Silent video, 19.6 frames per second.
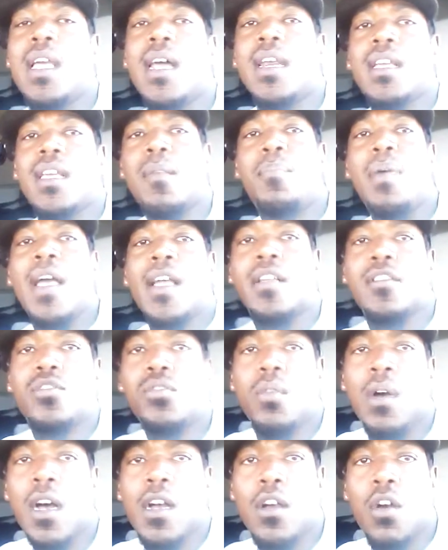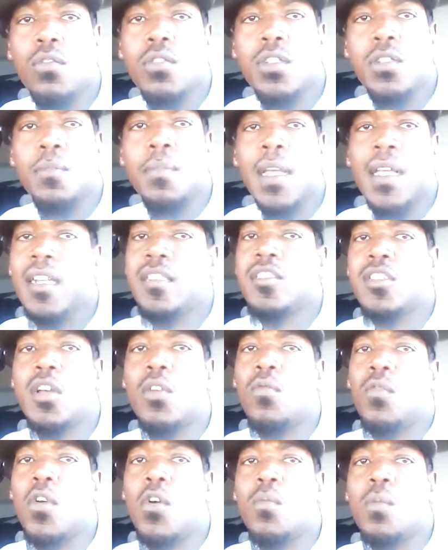got to get back into our culture, man. There's
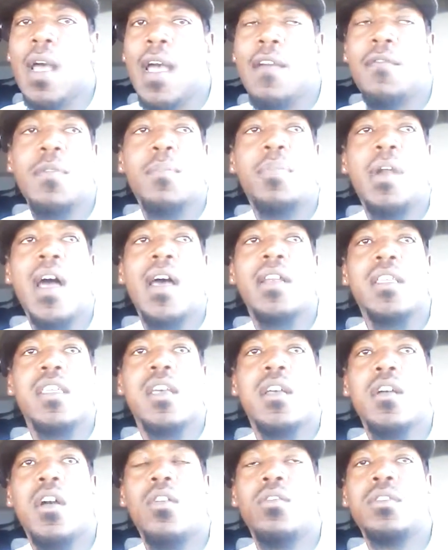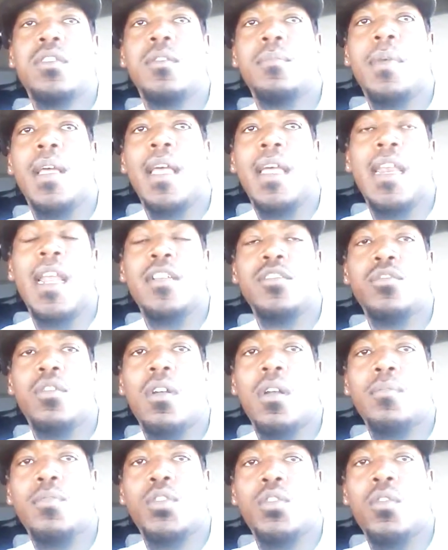nothing wrong with having pride in your culture, man. That's all
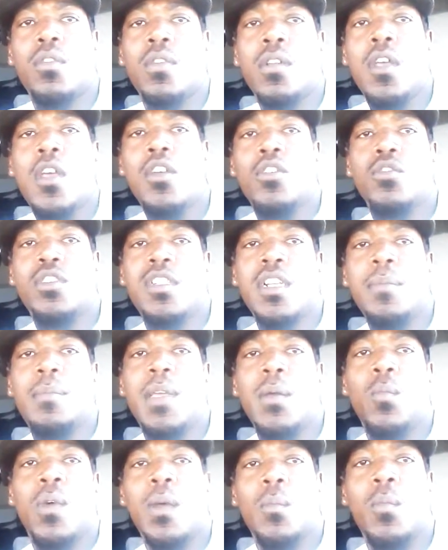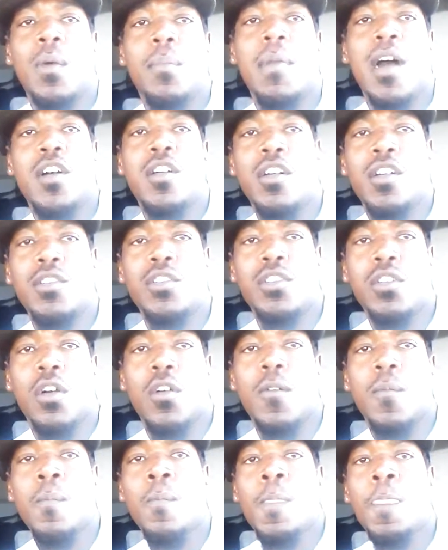I'm doing. You see me with my hood
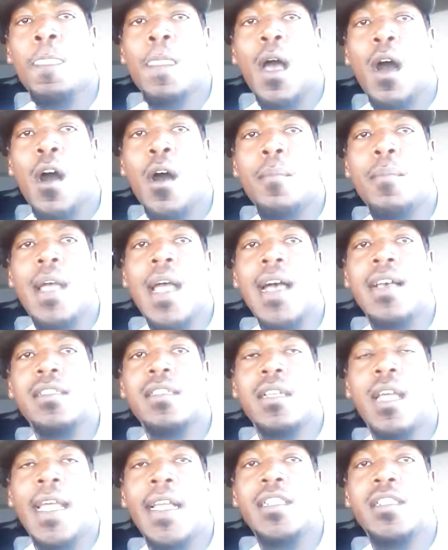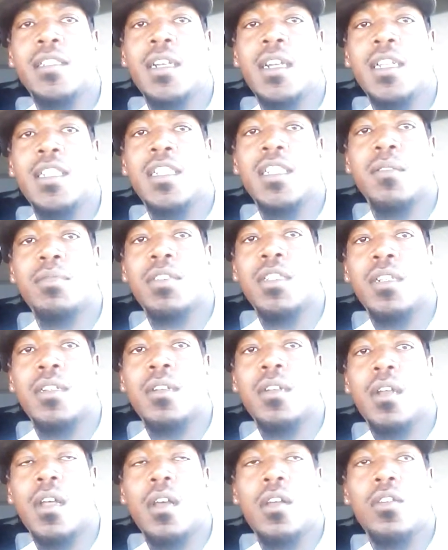shirt. It has the ancient
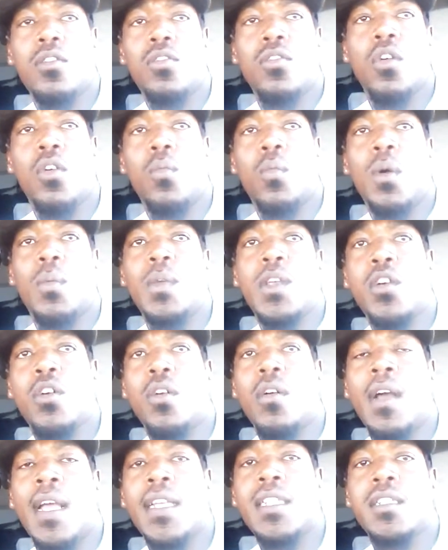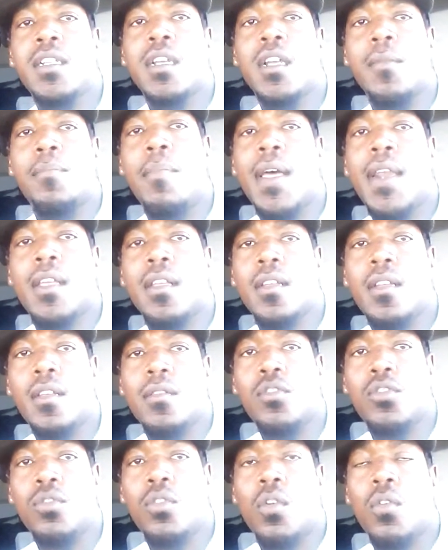Egyptian, you know, what we call ancient Kemetic,
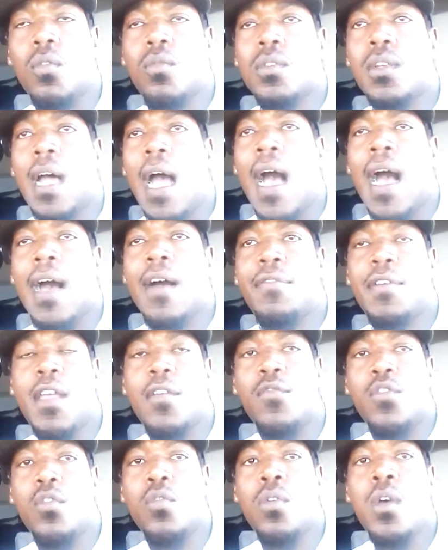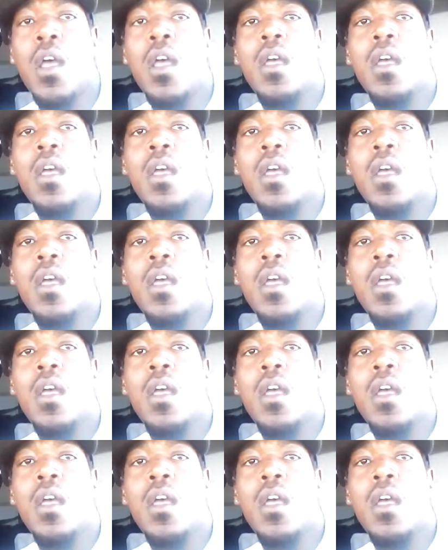you know, the Eye of Heru